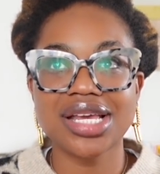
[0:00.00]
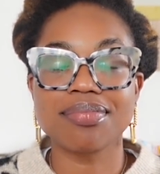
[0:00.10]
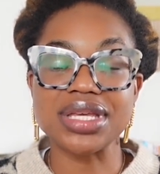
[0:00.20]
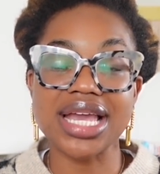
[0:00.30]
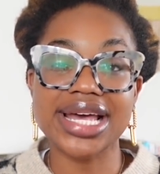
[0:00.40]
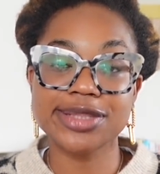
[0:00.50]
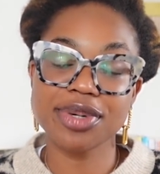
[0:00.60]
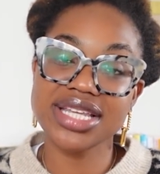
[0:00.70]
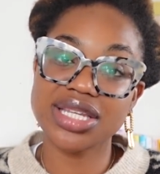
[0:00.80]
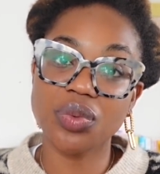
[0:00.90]
be as
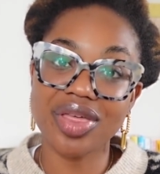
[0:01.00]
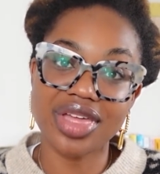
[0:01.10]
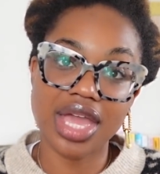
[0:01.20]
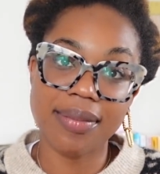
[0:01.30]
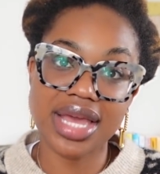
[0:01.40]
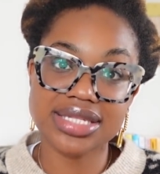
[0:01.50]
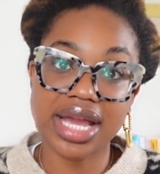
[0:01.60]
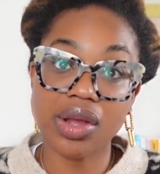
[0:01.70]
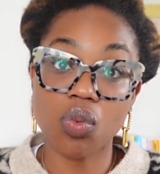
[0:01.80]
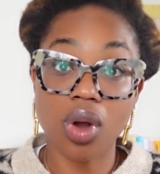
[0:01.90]
present with him as
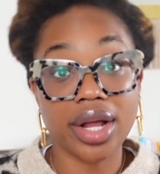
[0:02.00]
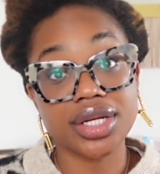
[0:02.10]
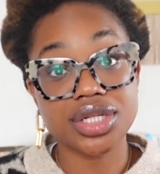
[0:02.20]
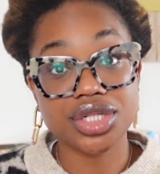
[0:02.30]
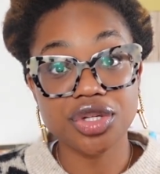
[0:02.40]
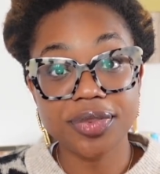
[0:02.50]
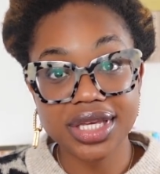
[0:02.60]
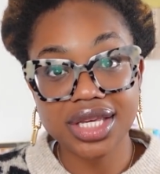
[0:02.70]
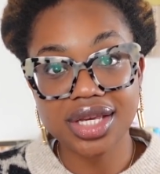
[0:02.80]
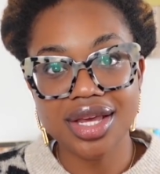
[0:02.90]
I want to
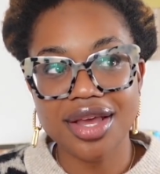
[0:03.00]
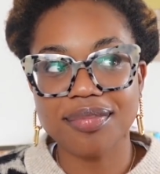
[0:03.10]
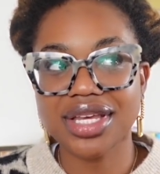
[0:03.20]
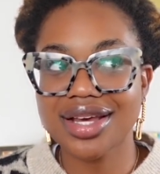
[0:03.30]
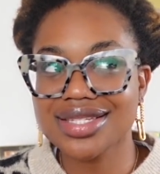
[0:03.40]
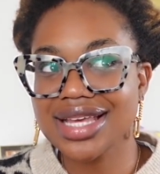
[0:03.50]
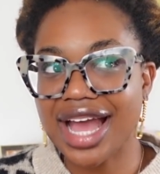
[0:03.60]
be, because he